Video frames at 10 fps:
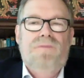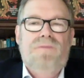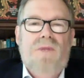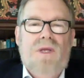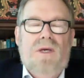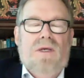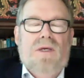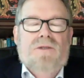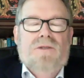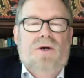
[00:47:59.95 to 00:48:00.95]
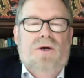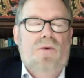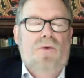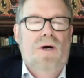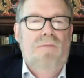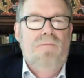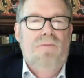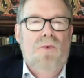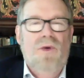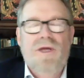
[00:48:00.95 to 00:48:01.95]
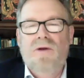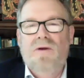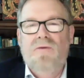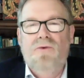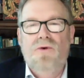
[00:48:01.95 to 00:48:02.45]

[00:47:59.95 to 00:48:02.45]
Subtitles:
invading fleet. So we